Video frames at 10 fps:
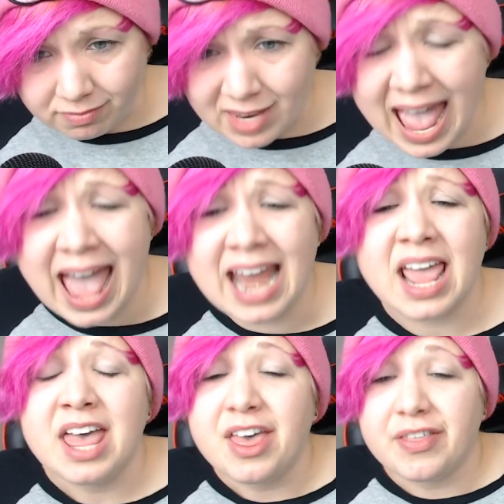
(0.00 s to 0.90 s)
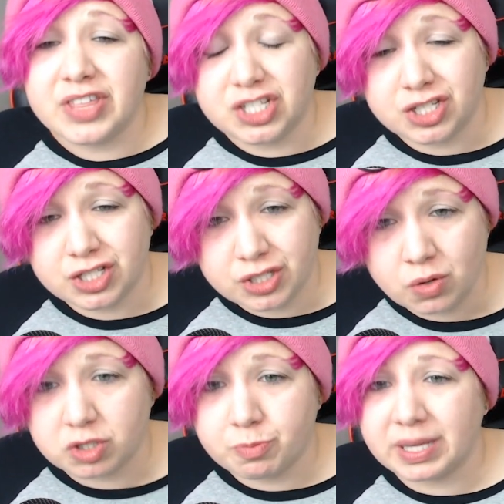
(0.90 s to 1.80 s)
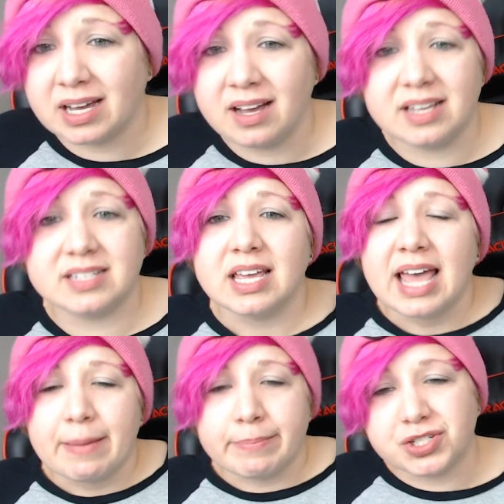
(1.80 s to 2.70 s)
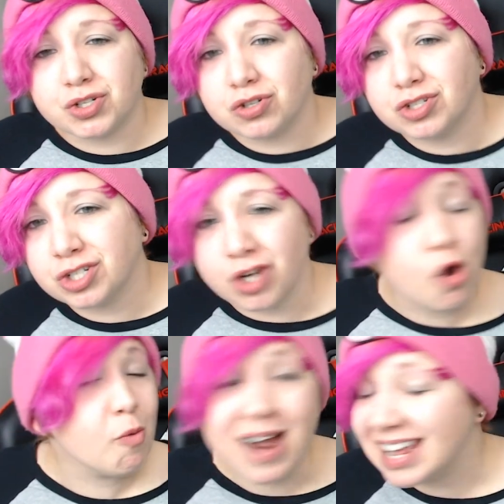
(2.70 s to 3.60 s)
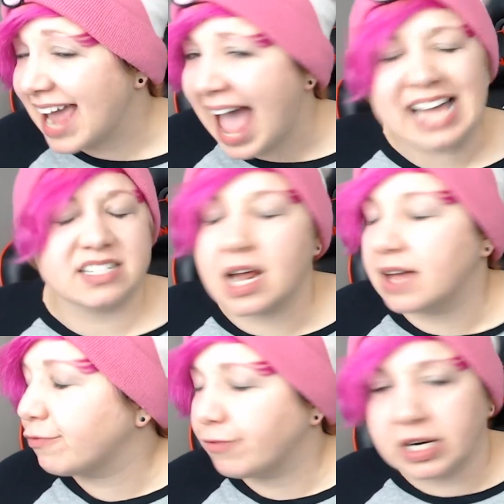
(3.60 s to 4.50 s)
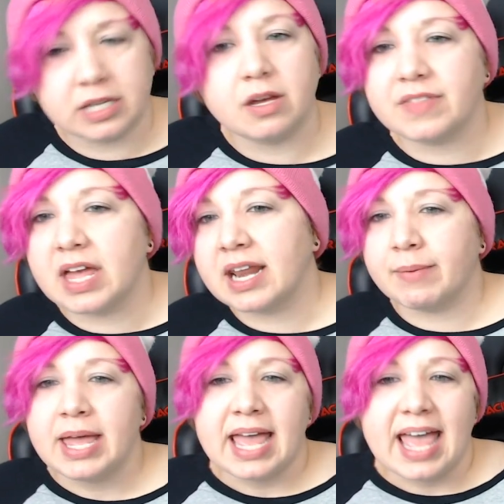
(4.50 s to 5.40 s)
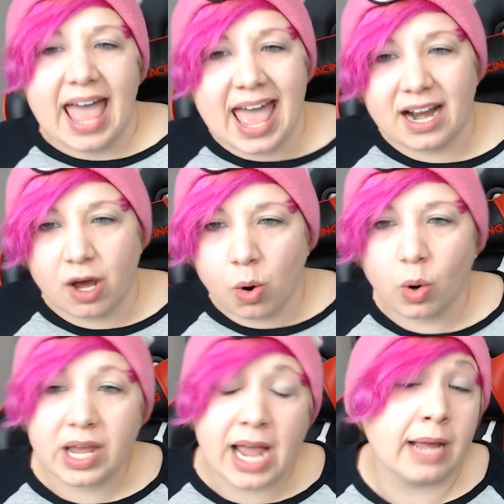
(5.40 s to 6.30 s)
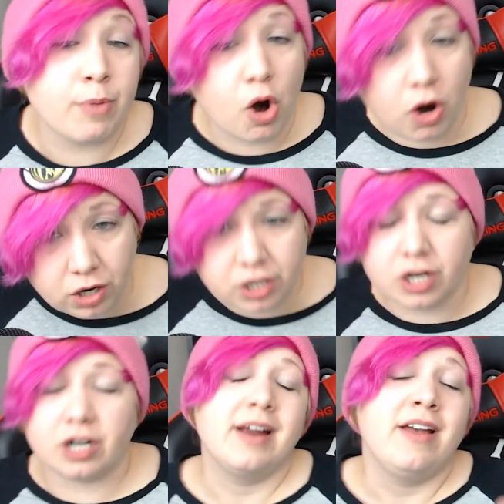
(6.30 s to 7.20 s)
at this suit because Mr. Snowbody Asked, I freaking love that name, at Ahoy I'm Harker